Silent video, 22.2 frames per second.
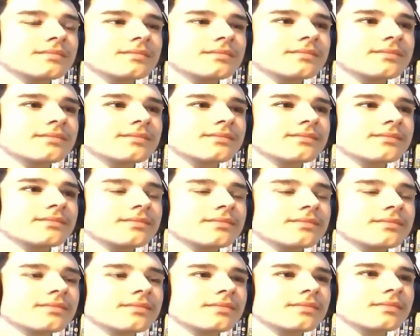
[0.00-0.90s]

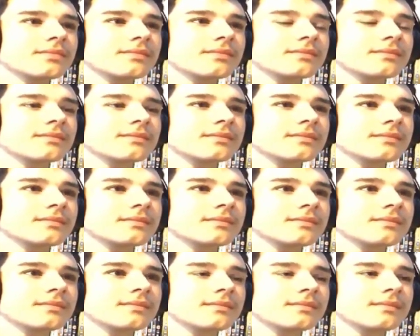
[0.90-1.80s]

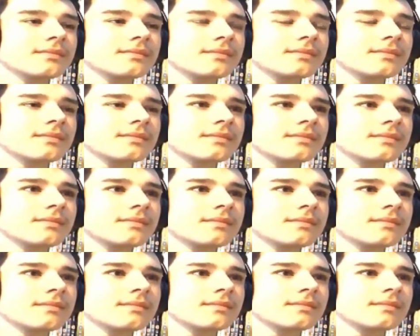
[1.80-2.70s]

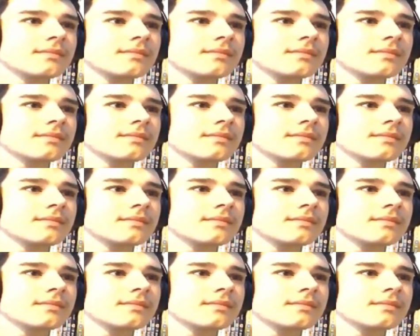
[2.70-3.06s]
[no speech]